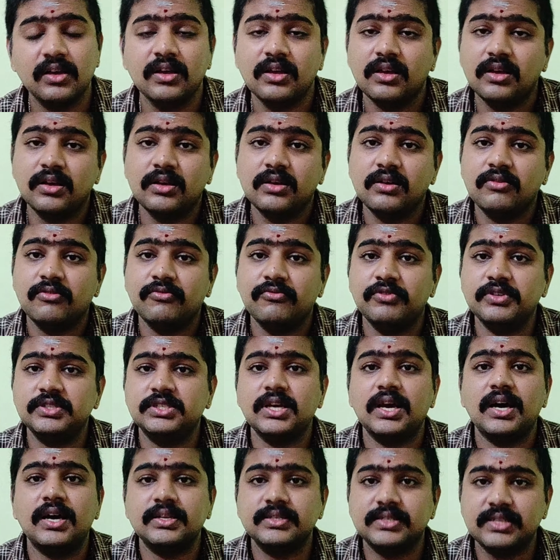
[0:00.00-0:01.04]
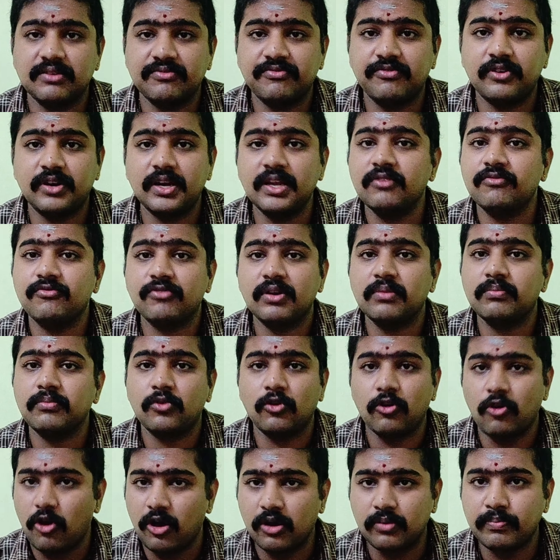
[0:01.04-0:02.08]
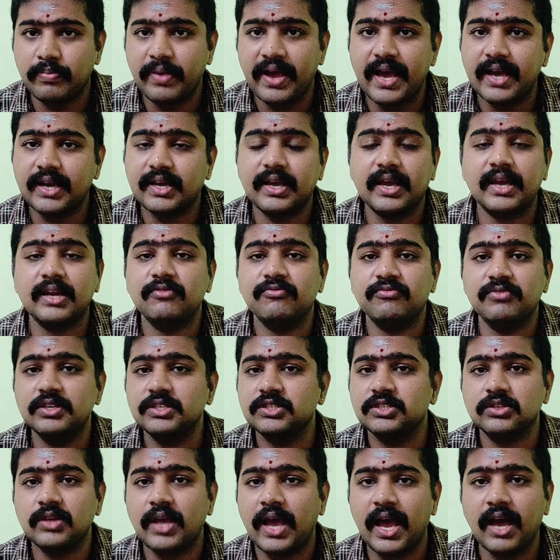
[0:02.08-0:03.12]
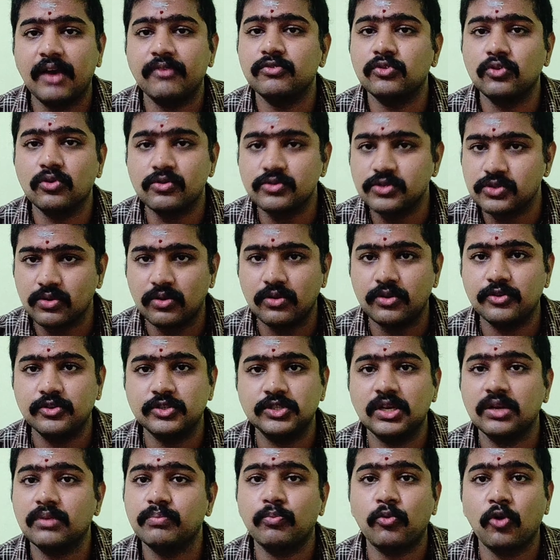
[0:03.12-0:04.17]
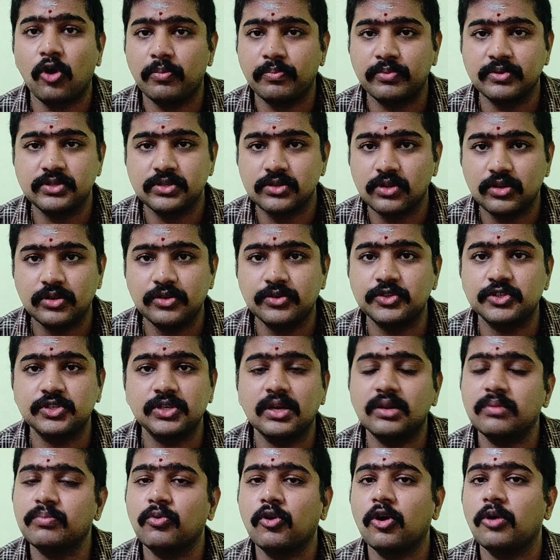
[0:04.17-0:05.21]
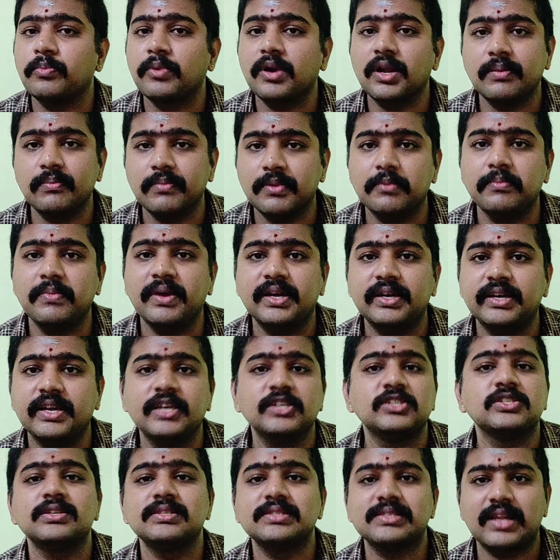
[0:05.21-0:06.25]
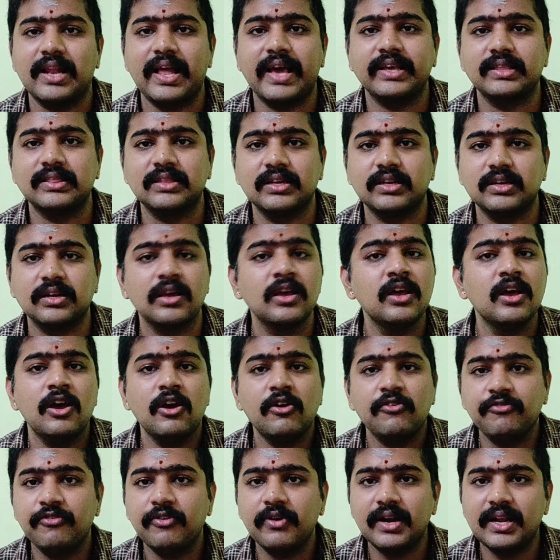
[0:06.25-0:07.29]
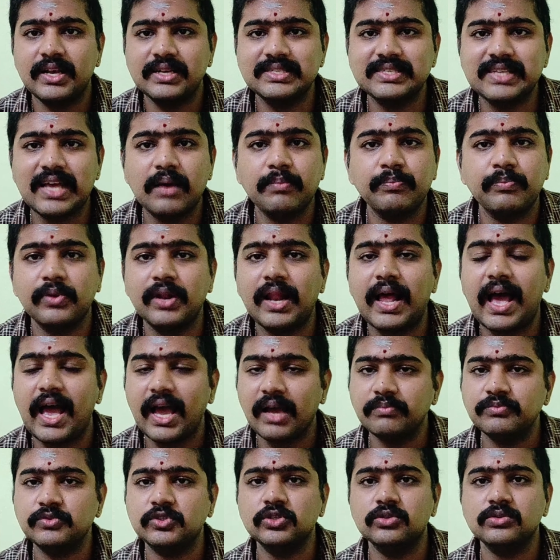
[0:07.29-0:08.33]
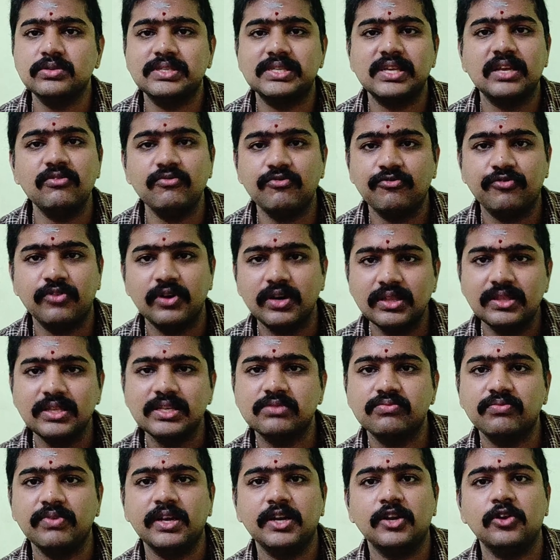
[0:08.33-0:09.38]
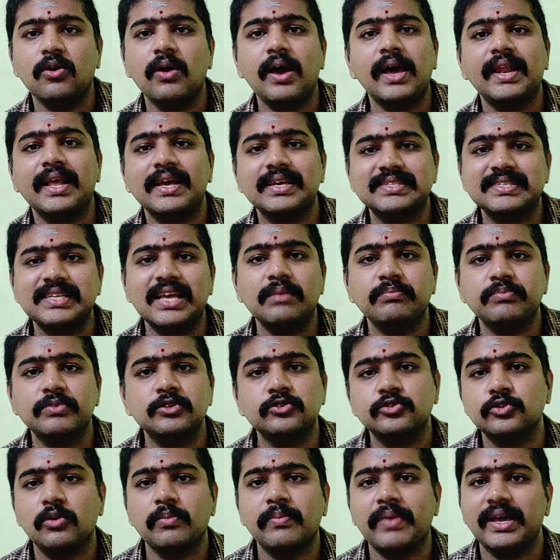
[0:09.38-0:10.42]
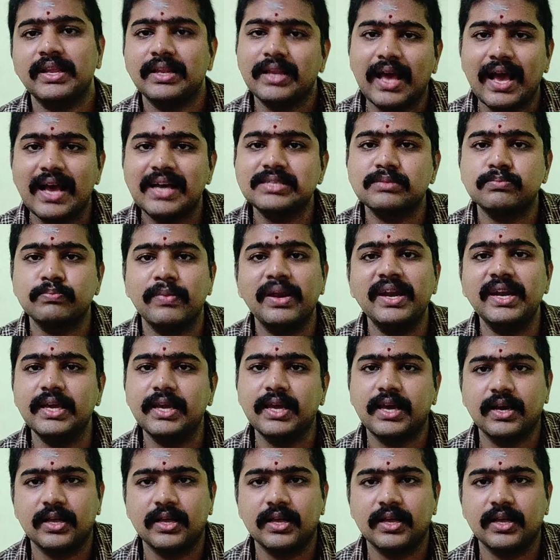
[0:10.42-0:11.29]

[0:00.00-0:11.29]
which are suffering from long back and which have no solution, proper implementations like that. For example, I am choosing for this video an example domain as medical.